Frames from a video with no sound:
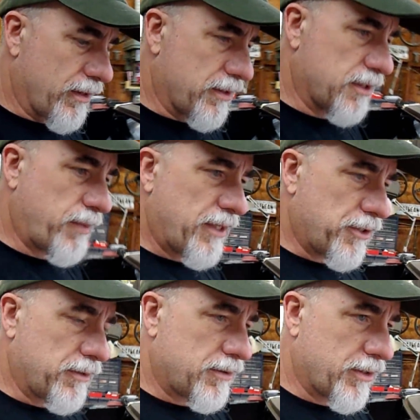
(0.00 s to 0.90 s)
with the
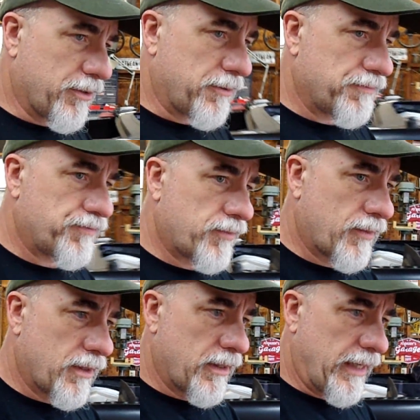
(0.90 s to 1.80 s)
suspension still
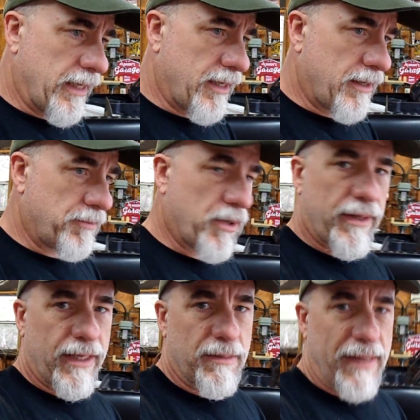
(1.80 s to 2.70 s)
and
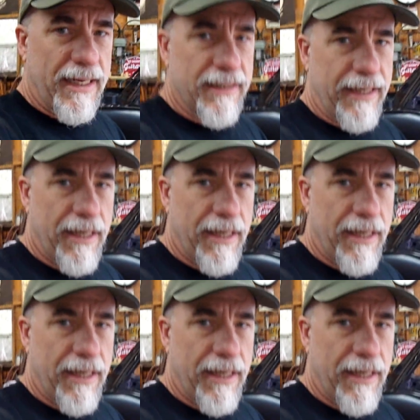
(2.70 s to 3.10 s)
putting things back